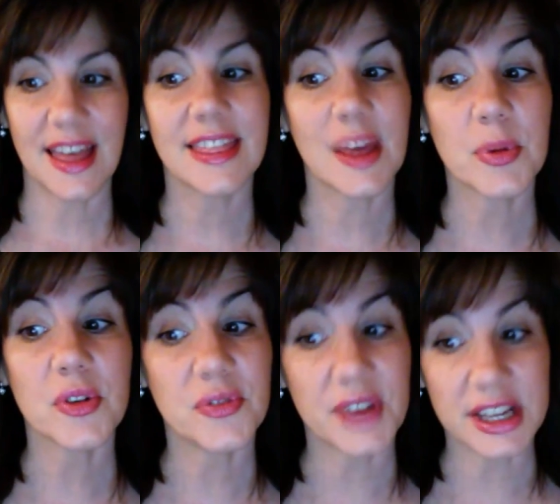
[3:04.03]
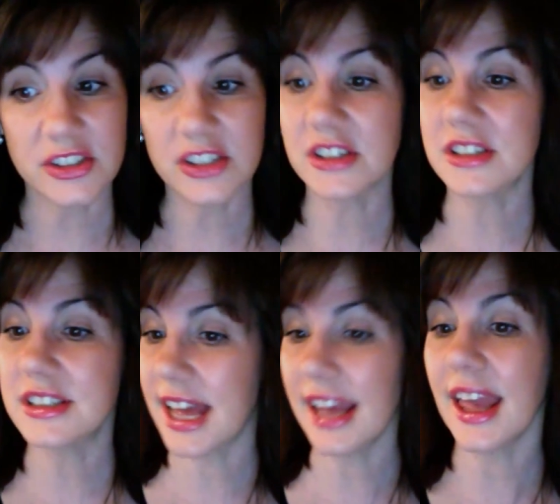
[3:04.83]
the professional
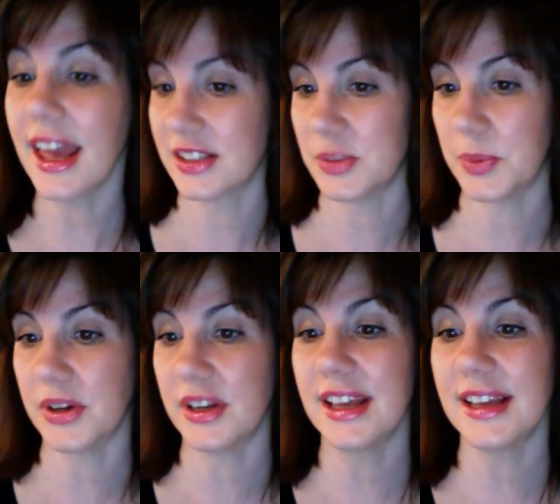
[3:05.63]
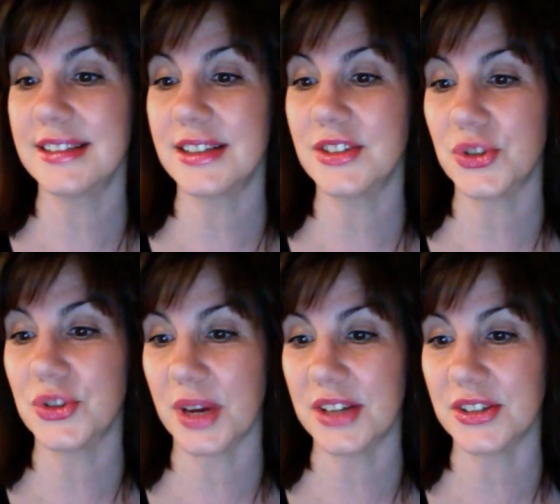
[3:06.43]
tech expert, is a
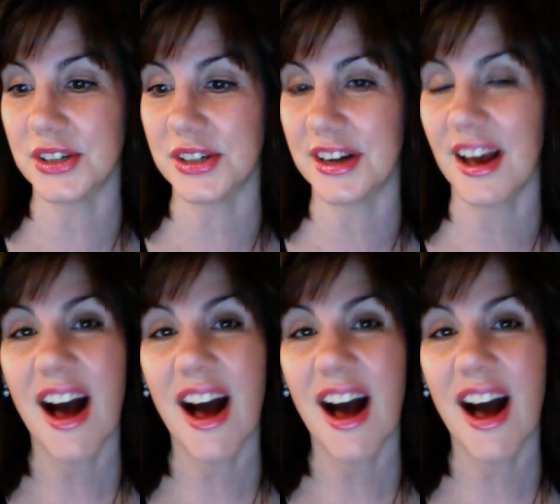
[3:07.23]
treasure.